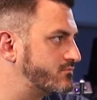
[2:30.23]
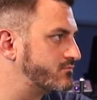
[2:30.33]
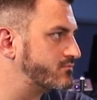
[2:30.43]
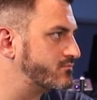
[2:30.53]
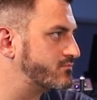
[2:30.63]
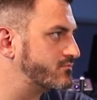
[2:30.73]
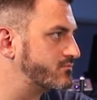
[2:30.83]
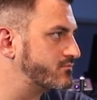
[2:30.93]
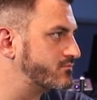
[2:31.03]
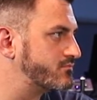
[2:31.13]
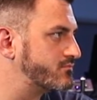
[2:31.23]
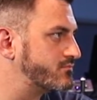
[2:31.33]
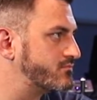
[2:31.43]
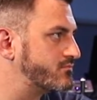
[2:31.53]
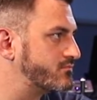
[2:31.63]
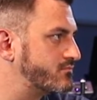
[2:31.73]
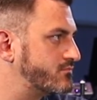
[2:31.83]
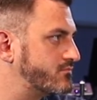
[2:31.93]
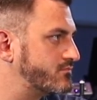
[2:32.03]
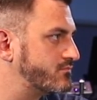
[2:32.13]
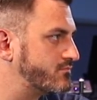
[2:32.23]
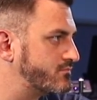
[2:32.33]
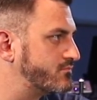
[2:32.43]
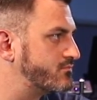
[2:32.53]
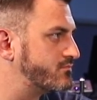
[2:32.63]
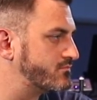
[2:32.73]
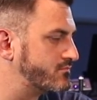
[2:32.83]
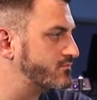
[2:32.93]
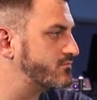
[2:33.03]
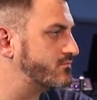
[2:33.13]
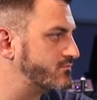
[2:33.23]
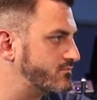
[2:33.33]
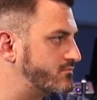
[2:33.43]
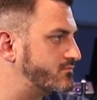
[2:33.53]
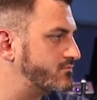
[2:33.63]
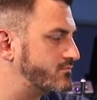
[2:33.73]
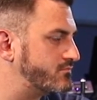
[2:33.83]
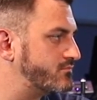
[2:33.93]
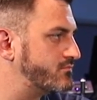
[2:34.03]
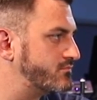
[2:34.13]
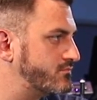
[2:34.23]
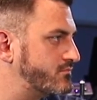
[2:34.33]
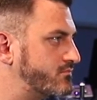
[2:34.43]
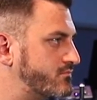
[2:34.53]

(silent)